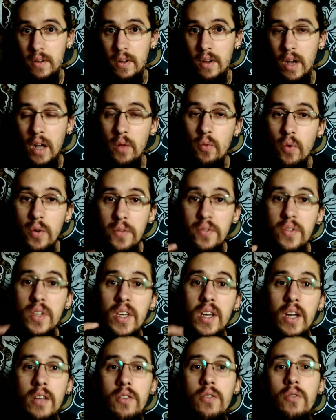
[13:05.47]
And one
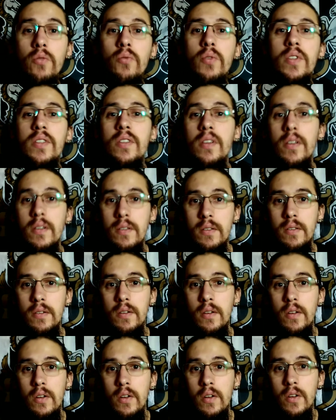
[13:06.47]
thing I know with this,
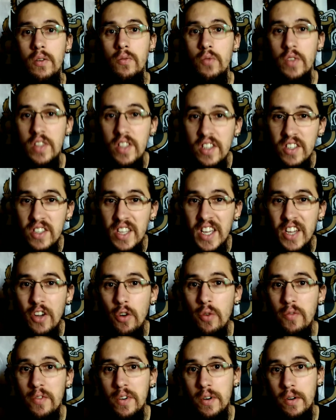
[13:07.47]
with this
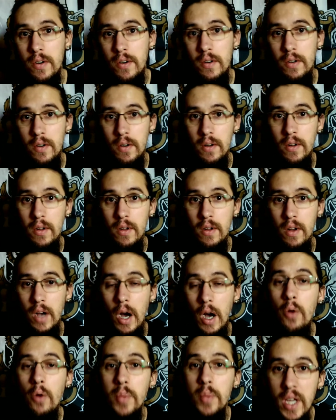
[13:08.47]
takeover,
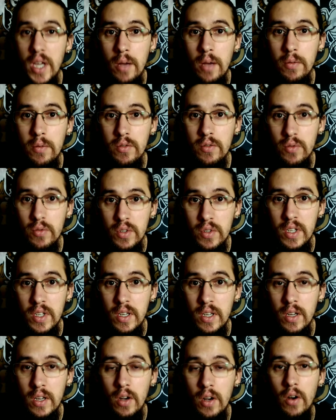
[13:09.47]
I'll be able to
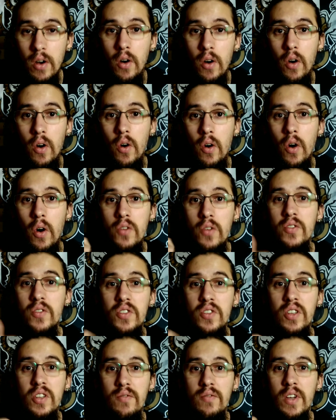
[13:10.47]
see on the
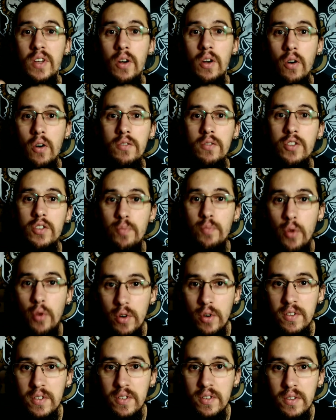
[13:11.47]
TV, on
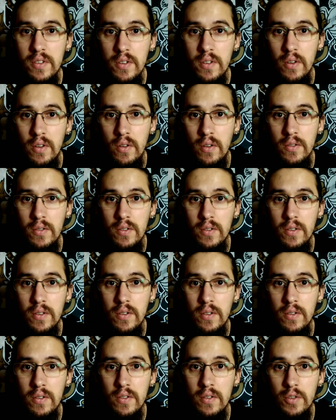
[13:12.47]
sports, on
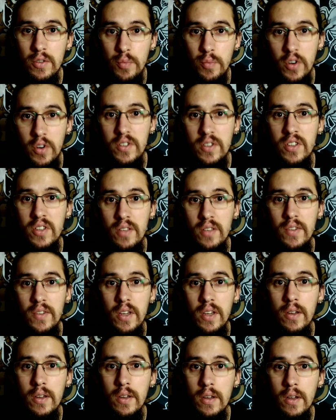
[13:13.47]
the sports
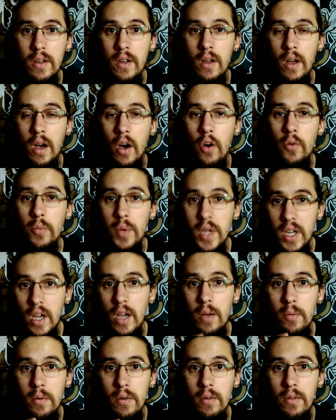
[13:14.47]
TV, I'll be
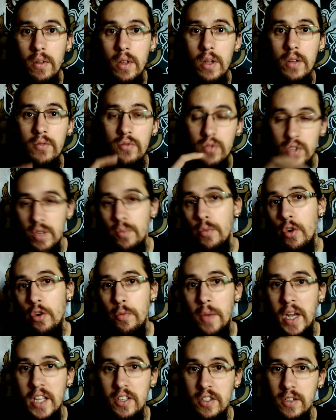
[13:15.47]
able to see more
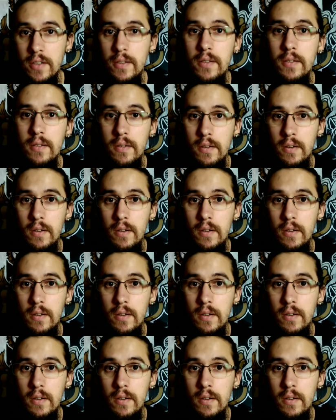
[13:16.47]
matches.